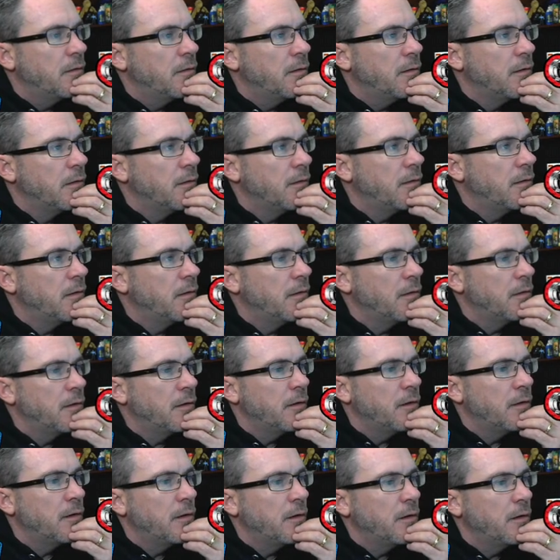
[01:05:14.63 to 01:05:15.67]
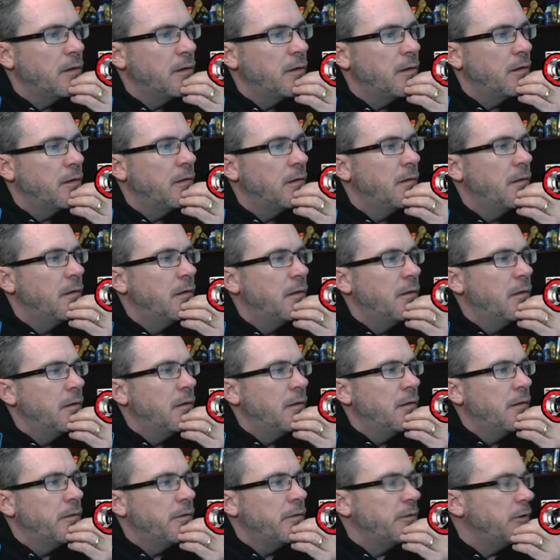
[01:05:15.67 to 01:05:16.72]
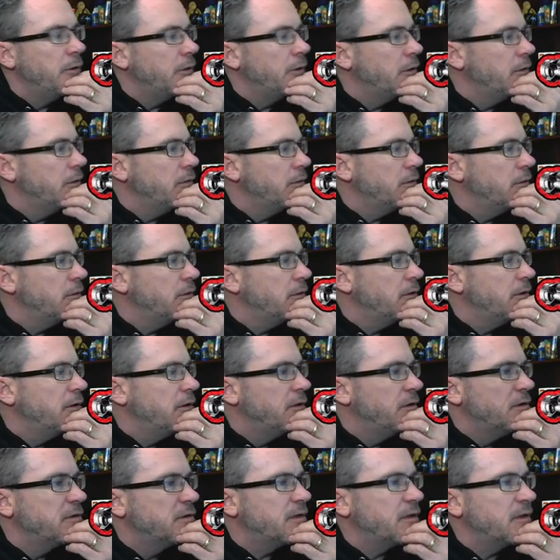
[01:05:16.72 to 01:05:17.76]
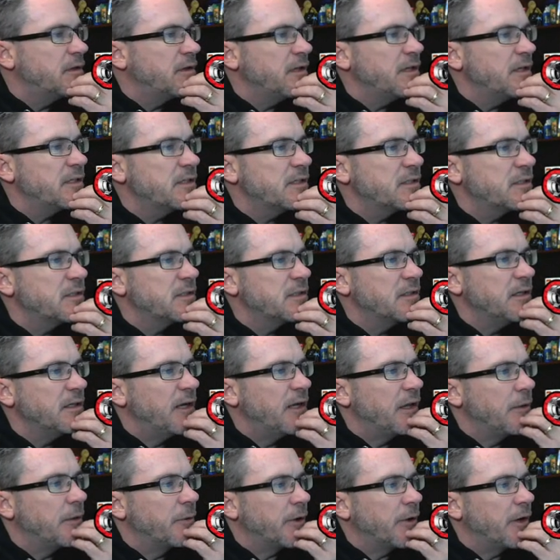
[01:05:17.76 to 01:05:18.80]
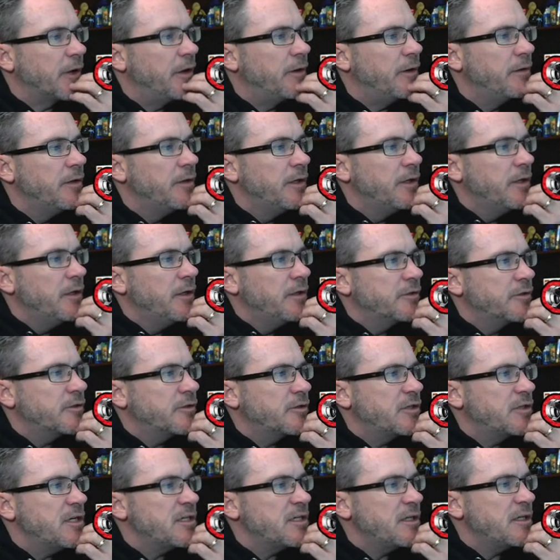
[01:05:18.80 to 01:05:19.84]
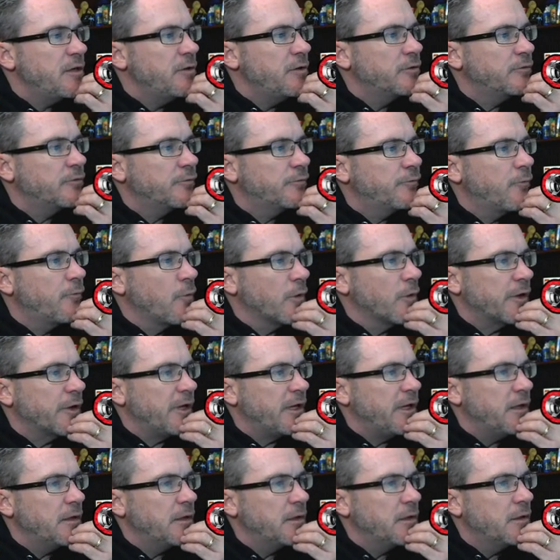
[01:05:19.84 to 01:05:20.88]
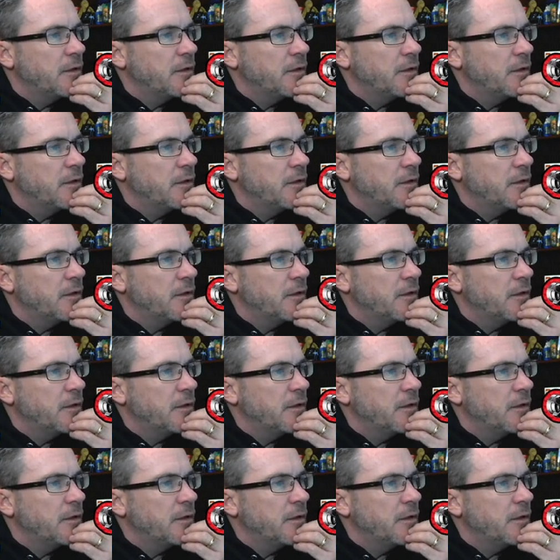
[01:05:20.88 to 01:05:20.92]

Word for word: Uh-uh. No. Is it this? Yeah, there we go. So she's going to use 40.